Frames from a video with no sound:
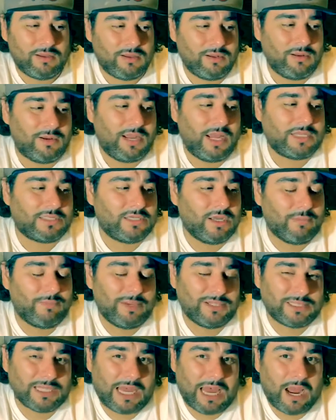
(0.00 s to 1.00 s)
Next up
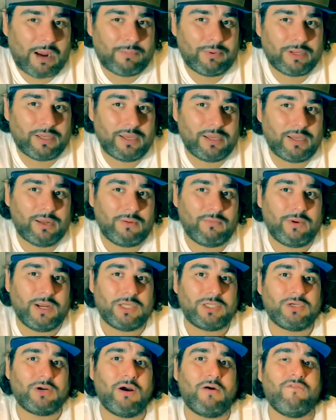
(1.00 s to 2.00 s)
is a Hyperkin
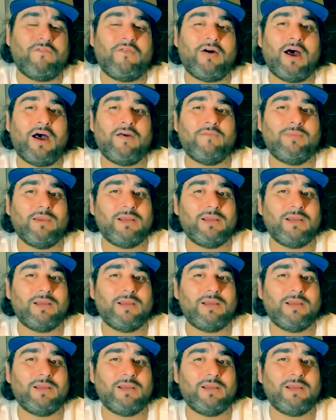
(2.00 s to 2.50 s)
Retro 5,